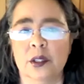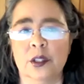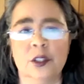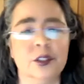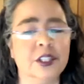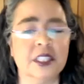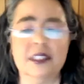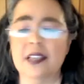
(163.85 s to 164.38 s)

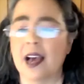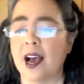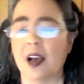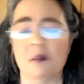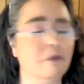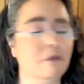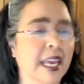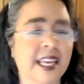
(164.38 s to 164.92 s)
who did
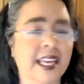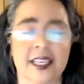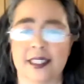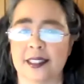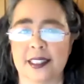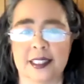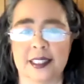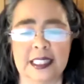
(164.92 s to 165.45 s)
not make
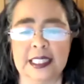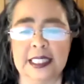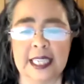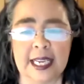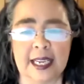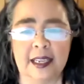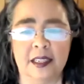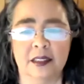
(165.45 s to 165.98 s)
it to
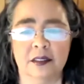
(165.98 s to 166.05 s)
today,